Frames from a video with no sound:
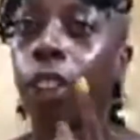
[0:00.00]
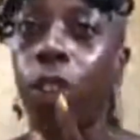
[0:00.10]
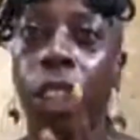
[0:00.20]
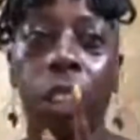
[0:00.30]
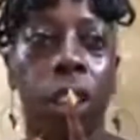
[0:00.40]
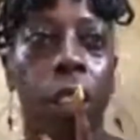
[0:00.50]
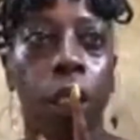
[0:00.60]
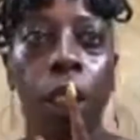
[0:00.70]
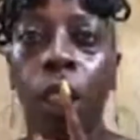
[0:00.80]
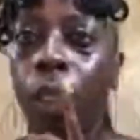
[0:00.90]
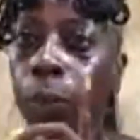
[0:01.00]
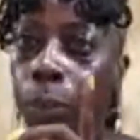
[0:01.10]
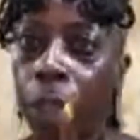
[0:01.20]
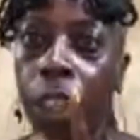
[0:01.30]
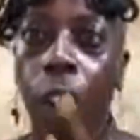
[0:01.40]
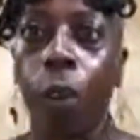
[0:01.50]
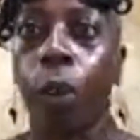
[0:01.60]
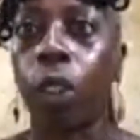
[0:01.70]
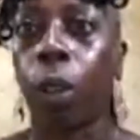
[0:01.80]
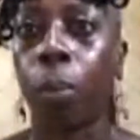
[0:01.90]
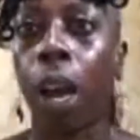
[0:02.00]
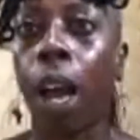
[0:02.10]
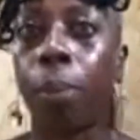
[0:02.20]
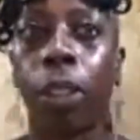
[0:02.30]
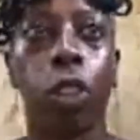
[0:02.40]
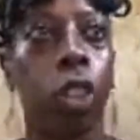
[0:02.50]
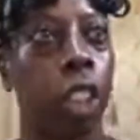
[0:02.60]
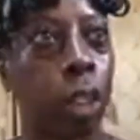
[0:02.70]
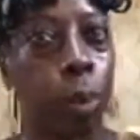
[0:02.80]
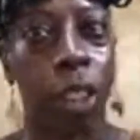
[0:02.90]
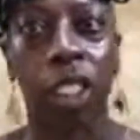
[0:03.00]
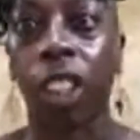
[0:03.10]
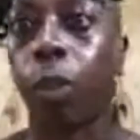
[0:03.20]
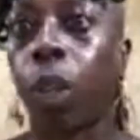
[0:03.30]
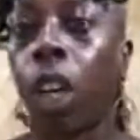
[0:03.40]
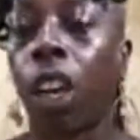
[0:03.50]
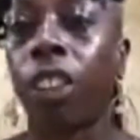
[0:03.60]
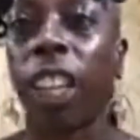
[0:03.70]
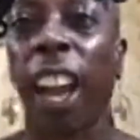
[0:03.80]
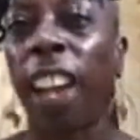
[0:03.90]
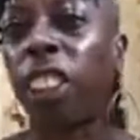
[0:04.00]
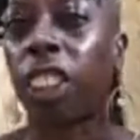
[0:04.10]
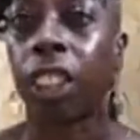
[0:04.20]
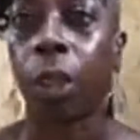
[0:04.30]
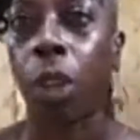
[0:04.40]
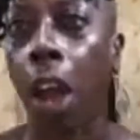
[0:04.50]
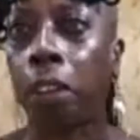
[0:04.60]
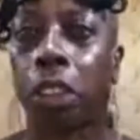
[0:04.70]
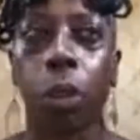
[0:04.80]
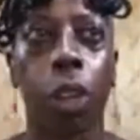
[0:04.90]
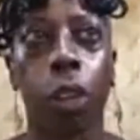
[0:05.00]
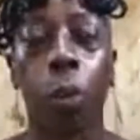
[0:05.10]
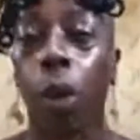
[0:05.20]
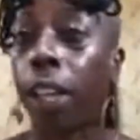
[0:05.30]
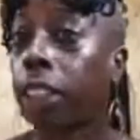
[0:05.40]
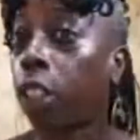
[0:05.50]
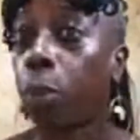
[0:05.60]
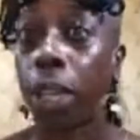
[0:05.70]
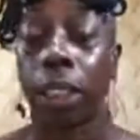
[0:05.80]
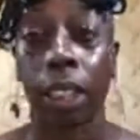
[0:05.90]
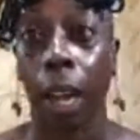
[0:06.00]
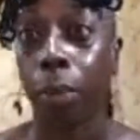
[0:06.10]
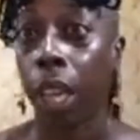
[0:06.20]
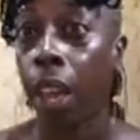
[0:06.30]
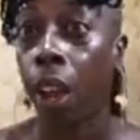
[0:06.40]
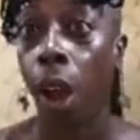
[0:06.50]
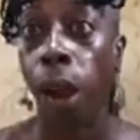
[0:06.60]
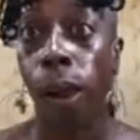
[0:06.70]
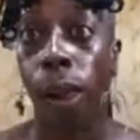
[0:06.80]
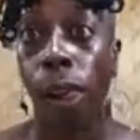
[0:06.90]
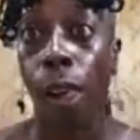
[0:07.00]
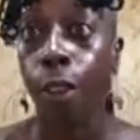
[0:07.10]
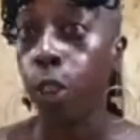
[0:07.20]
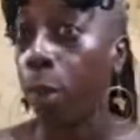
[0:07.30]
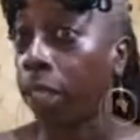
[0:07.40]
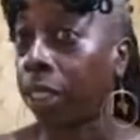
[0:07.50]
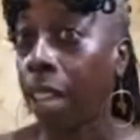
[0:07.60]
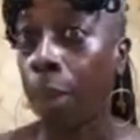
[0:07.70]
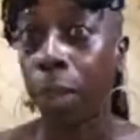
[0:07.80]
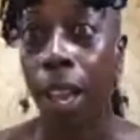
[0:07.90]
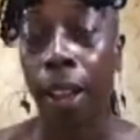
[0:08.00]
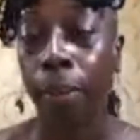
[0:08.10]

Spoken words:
need to get over with your mom and you need to be sitting with her. He's like, I used to sit with her, I don't sit with her no more. I said, you better stop that. You better stop that.